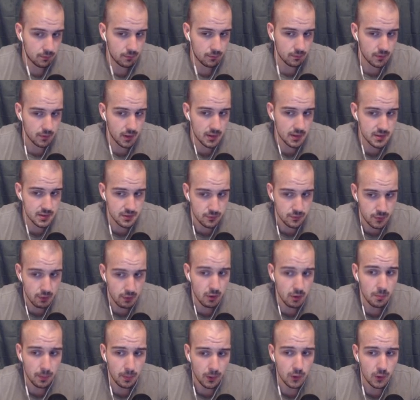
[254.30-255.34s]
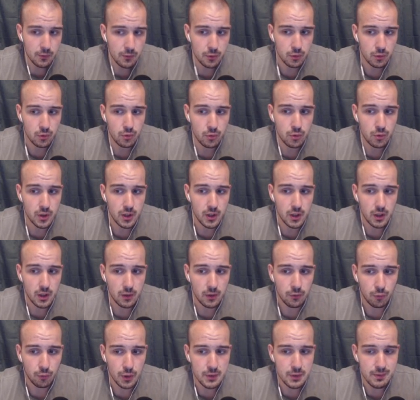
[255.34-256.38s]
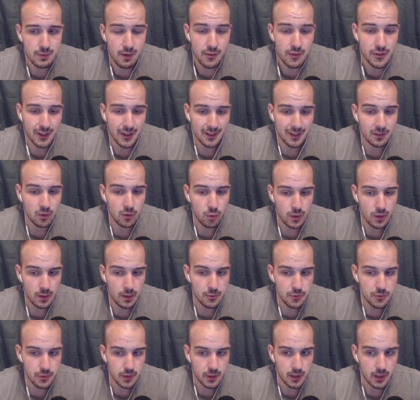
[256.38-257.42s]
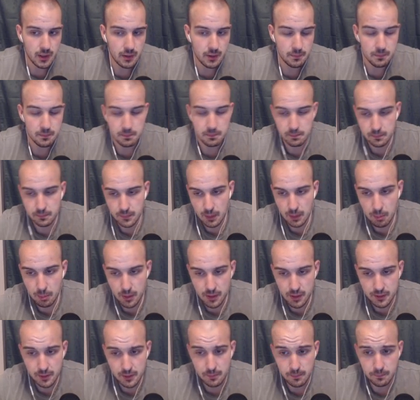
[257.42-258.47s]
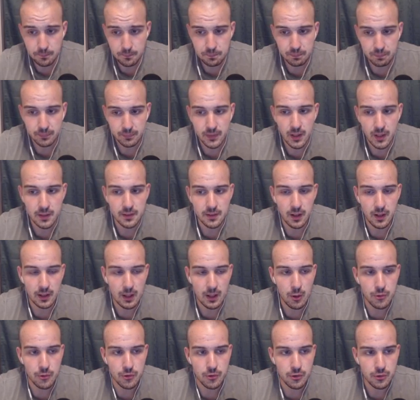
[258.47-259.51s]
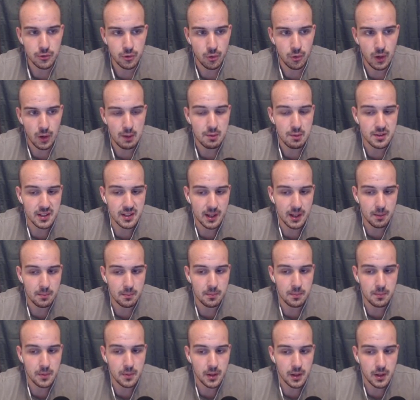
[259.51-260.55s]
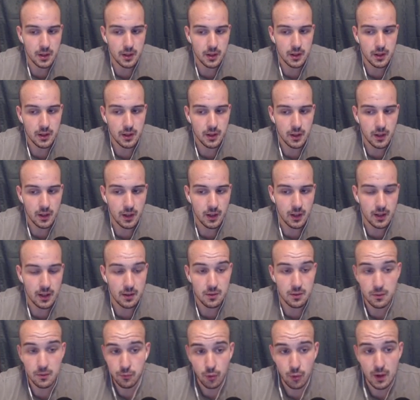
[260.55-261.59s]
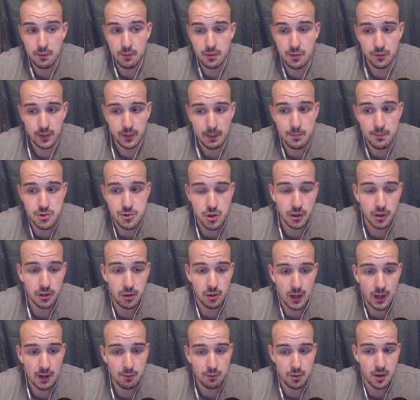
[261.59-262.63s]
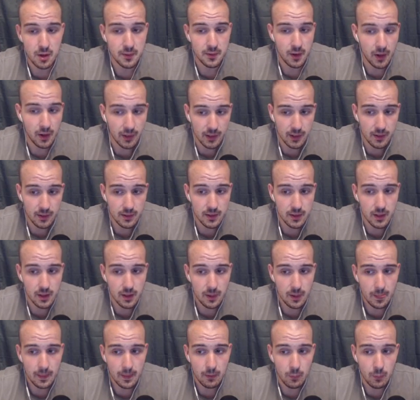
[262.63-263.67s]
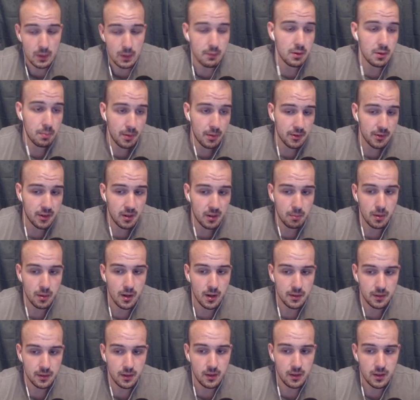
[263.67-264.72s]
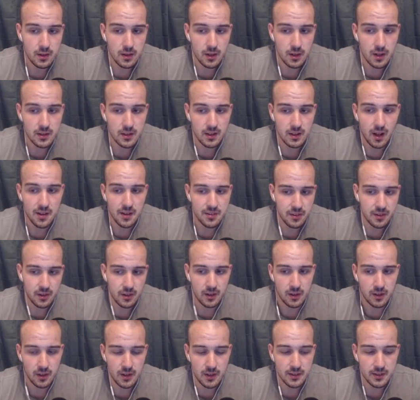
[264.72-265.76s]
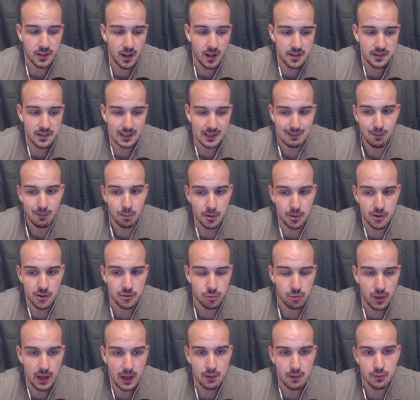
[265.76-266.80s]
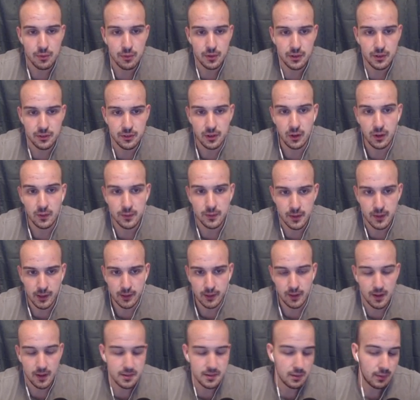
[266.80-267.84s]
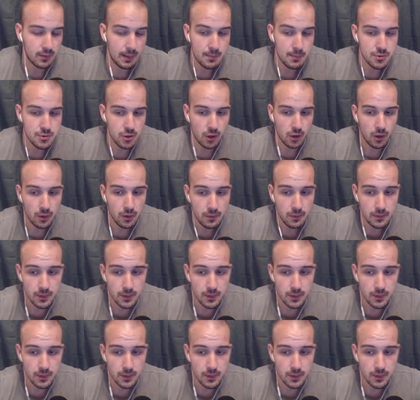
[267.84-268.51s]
it's very powerful 45-second cooldown ability that allows you to, every time, for every flame shock you have on a target, whenever you press that ability, it casts lava burst to every single target that has a flame shock on.